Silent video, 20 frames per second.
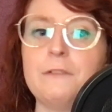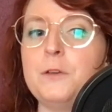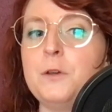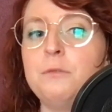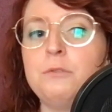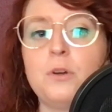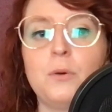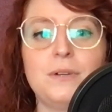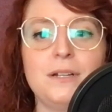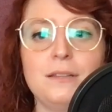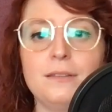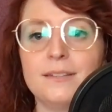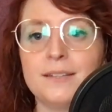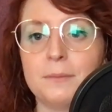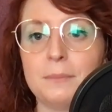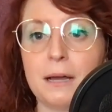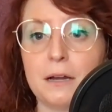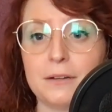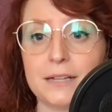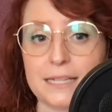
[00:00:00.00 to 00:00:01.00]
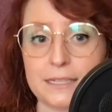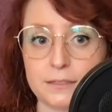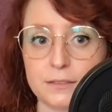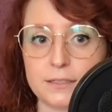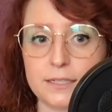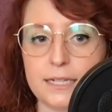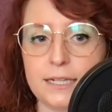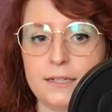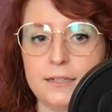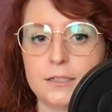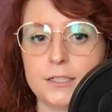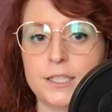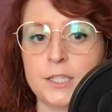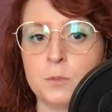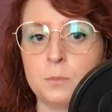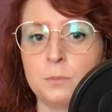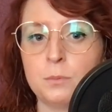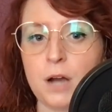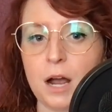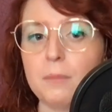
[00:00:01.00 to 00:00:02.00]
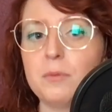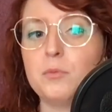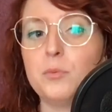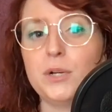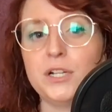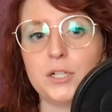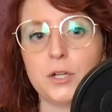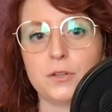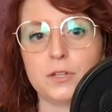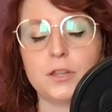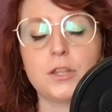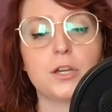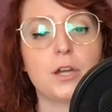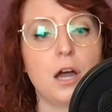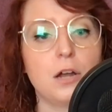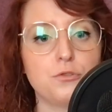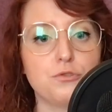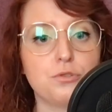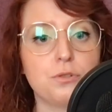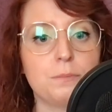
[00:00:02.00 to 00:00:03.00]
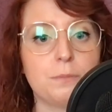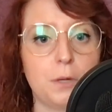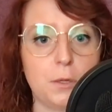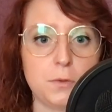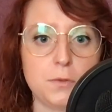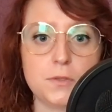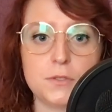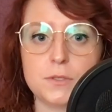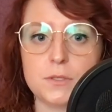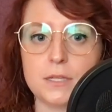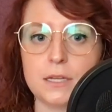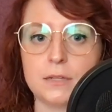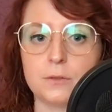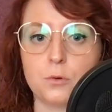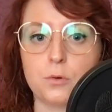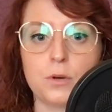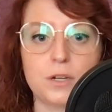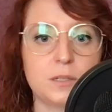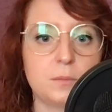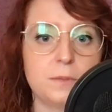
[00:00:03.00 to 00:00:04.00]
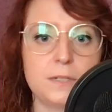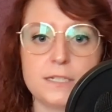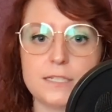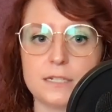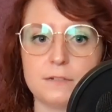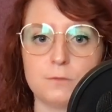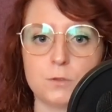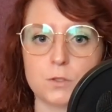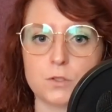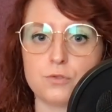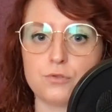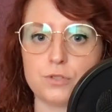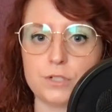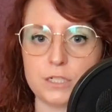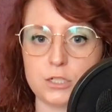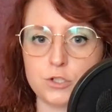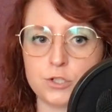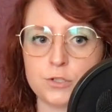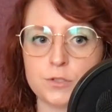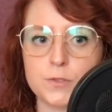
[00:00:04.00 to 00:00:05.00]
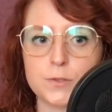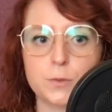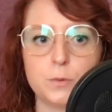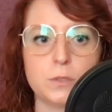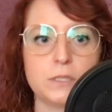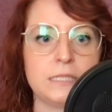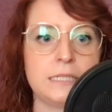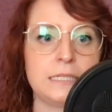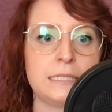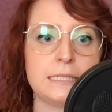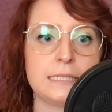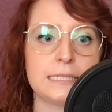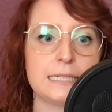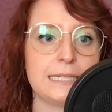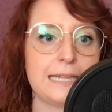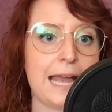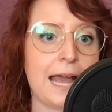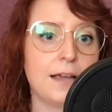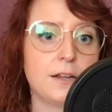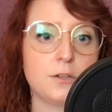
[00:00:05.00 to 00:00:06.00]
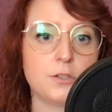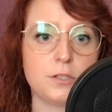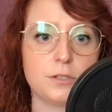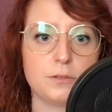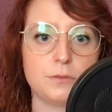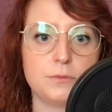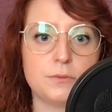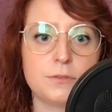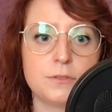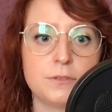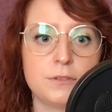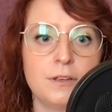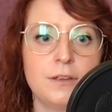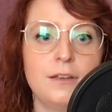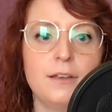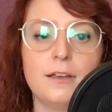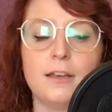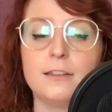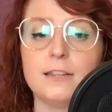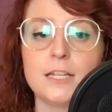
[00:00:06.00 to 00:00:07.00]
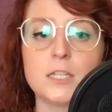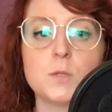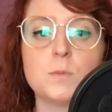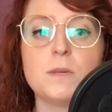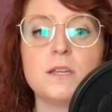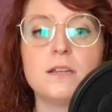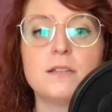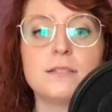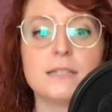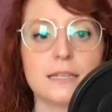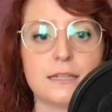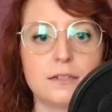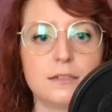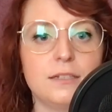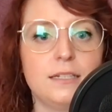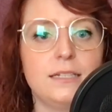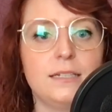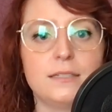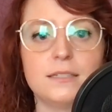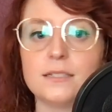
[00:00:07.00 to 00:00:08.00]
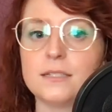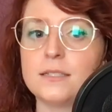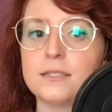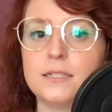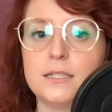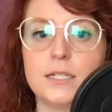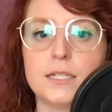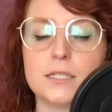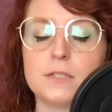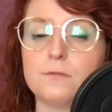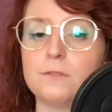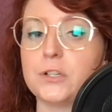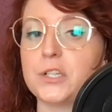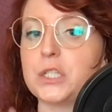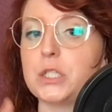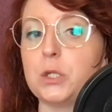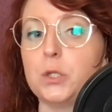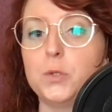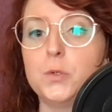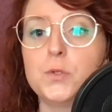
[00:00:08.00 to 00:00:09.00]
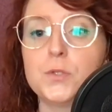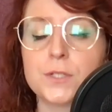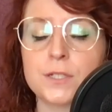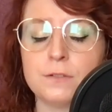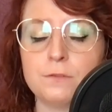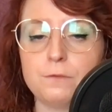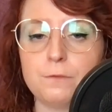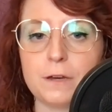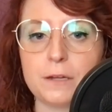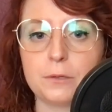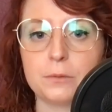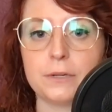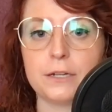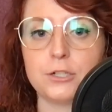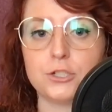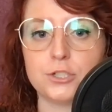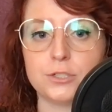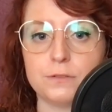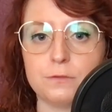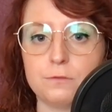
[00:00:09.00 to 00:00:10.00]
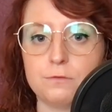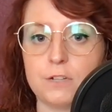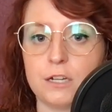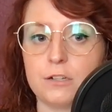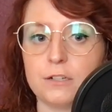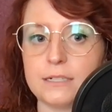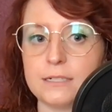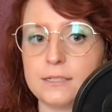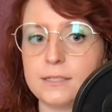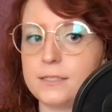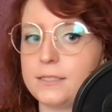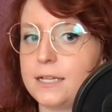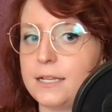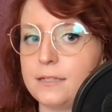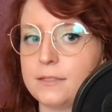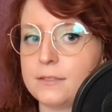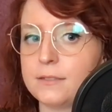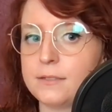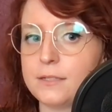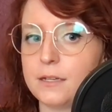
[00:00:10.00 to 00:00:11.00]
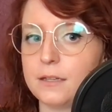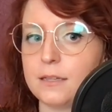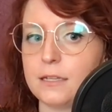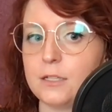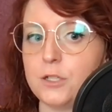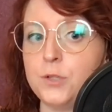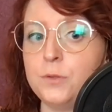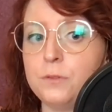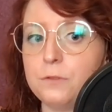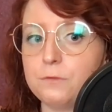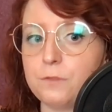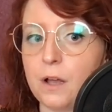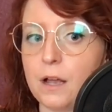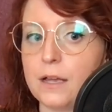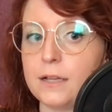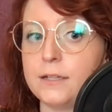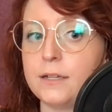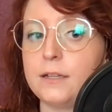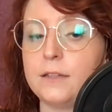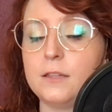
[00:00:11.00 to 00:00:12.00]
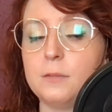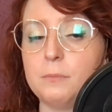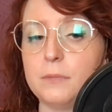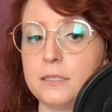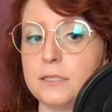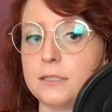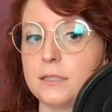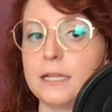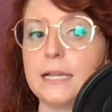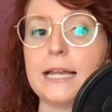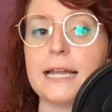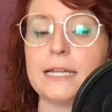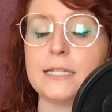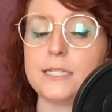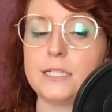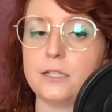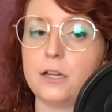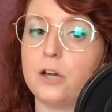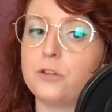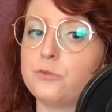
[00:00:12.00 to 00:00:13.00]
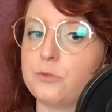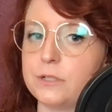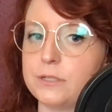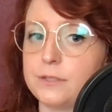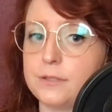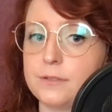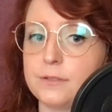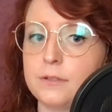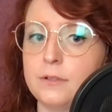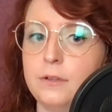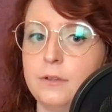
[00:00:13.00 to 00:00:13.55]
you know anything about Italy, you probably know that the country boasts incredibly diverse traditions, cuisines, and attitudes, and that's because Italy existed as a very loose confederation of various states until they unified in the mid to late 1800s.